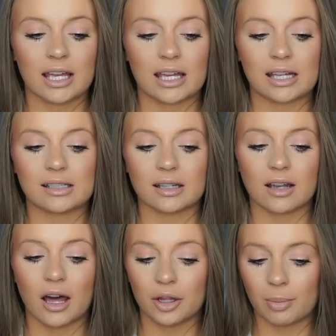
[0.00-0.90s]
is
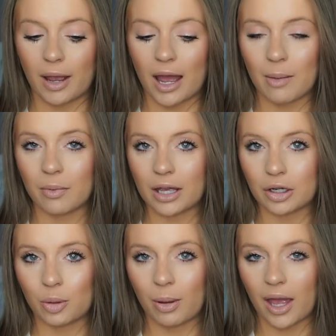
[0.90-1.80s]
ColourPop,
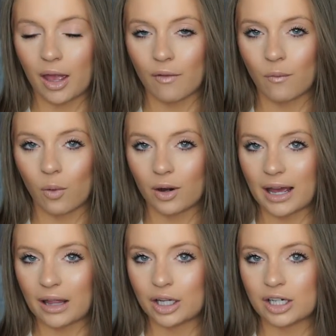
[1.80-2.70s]
and you pay
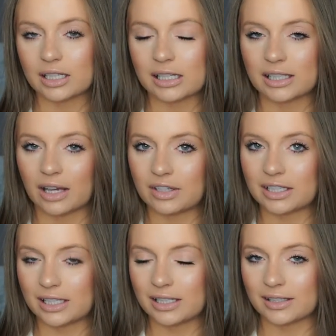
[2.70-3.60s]

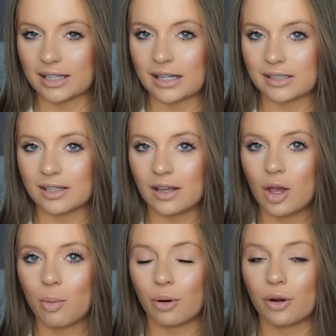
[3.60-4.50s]
$4.17
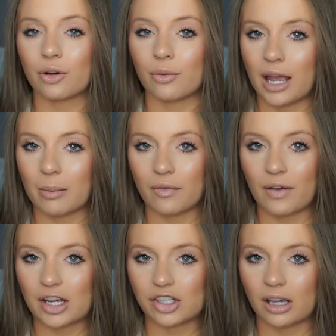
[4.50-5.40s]
per gram of
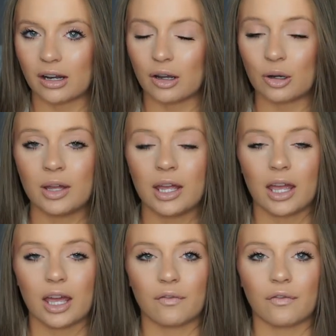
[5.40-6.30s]
eyeshadow.
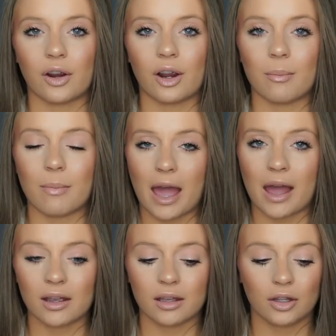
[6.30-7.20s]
And for
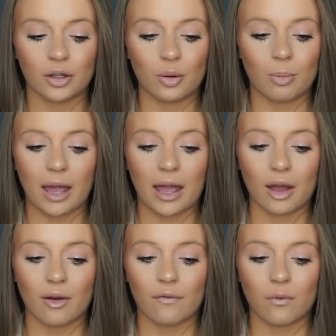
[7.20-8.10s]
MAC, you
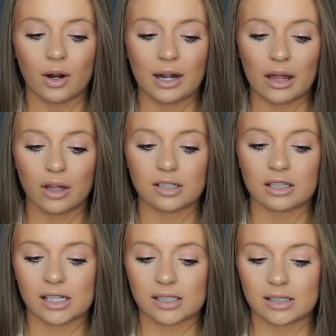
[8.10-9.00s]
pay
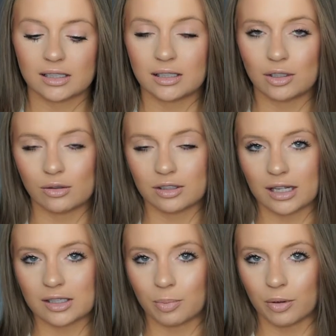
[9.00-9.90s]

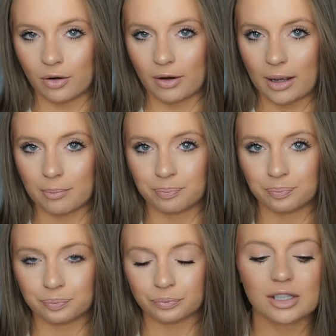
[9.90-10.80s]
$4.62 per gram.
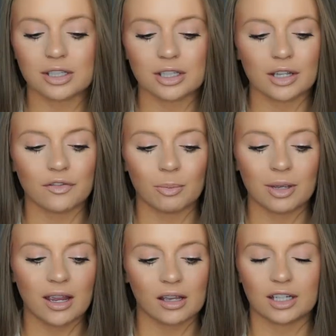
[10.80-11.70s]
personally for
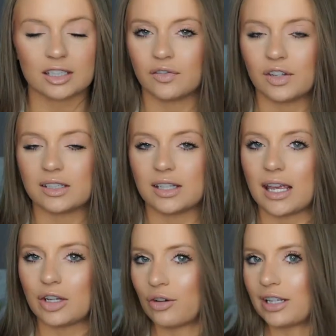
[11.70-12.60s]
me, unless if it's
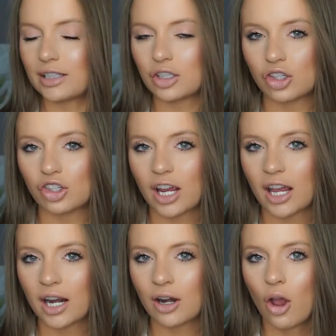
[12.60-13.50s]
a transition
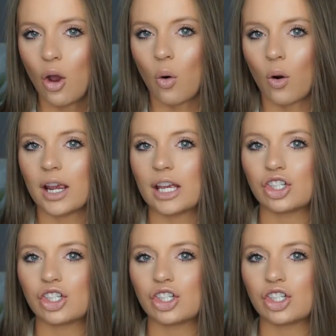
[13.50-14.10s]
shade or a